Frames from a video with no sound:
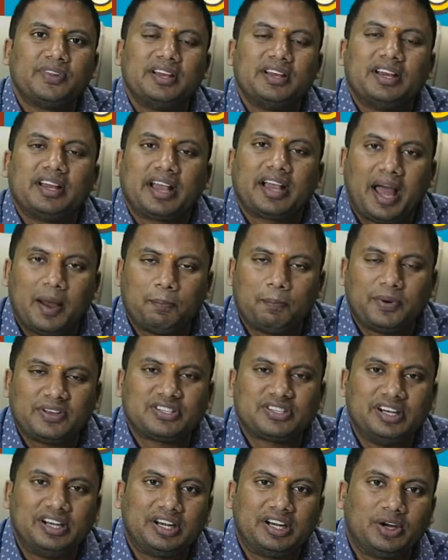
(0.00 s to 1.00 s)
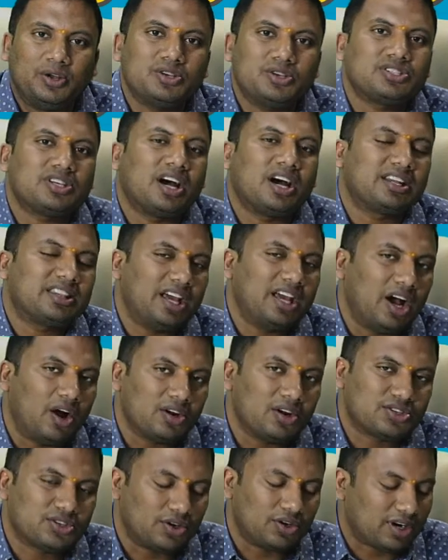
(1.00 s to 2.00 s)
campus interviews or they
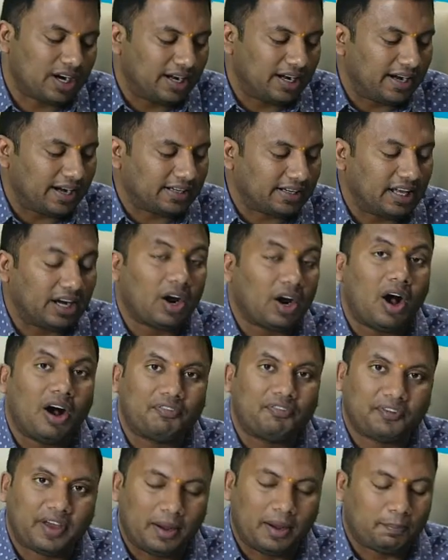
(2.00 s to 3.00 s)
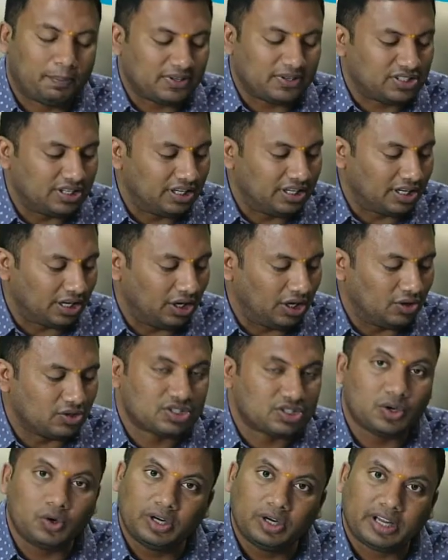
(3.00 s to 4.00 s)
also conduct an off campus interviews
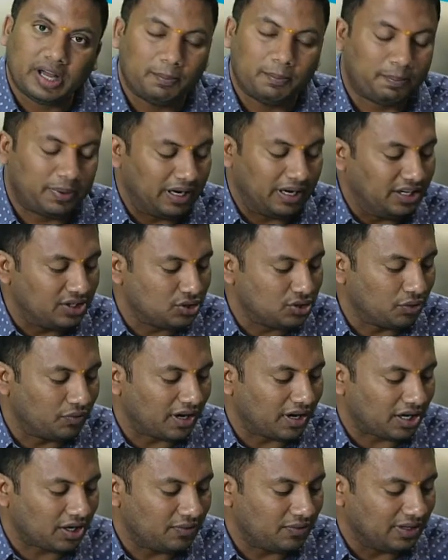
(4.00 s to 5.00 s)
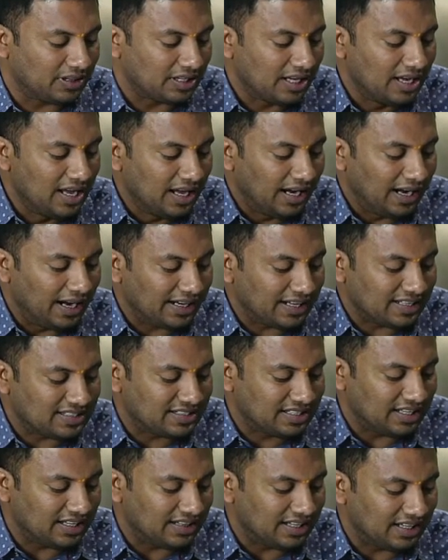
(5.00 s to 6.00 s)
good company to work with let us
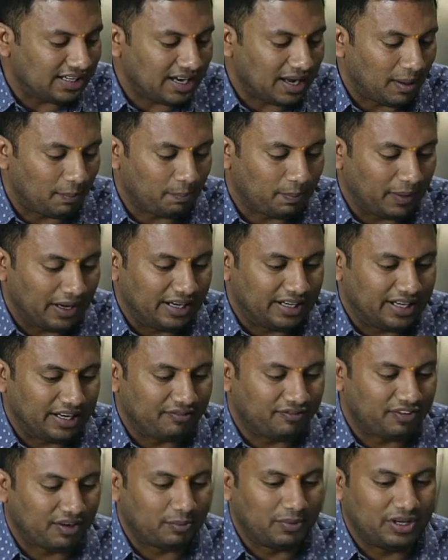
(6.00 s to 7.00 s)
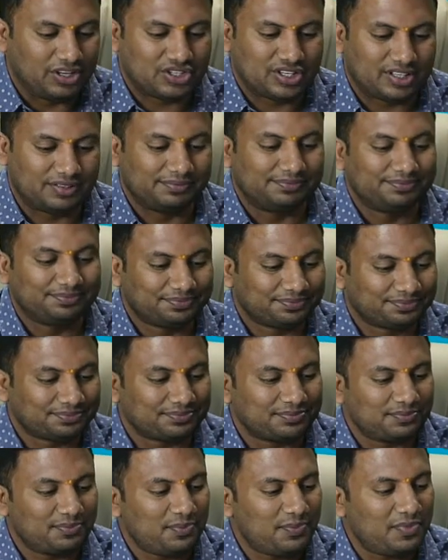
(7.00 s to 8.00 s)
see the complete information
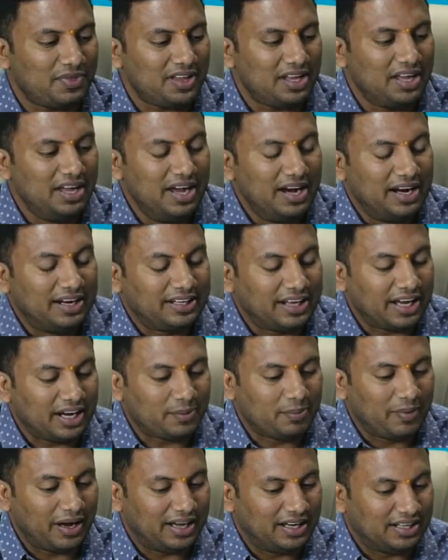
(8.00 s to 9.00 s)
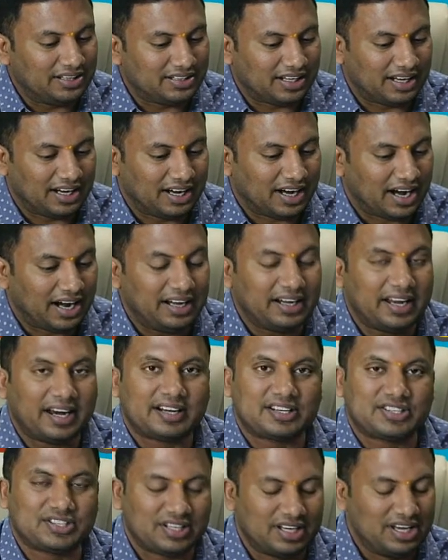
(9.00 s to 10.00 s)
Tech Mahindra conducts
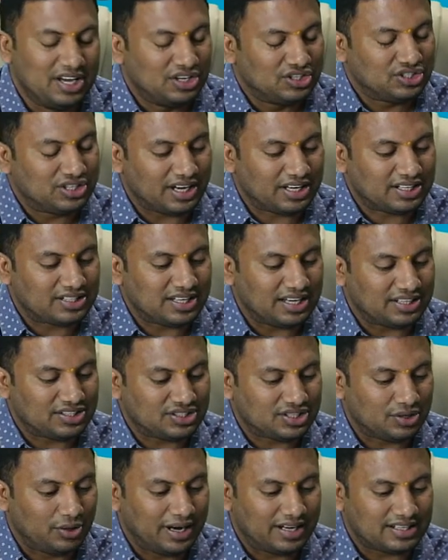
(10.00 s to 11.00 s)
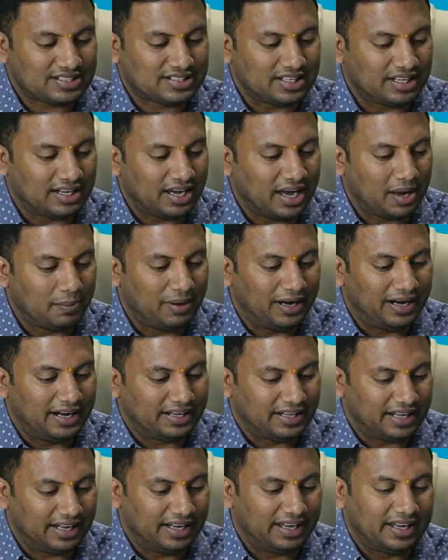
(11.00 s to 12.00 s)
checks a student's
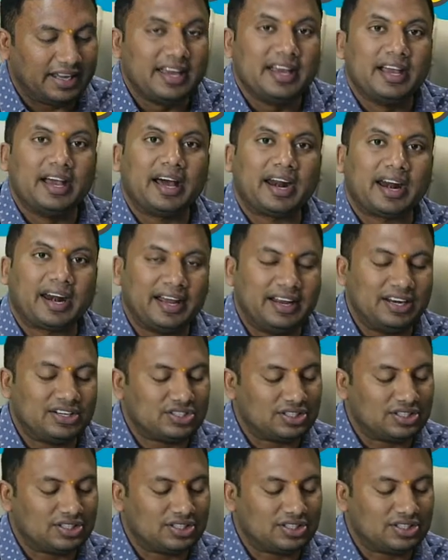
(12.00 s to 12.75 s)
ability, right?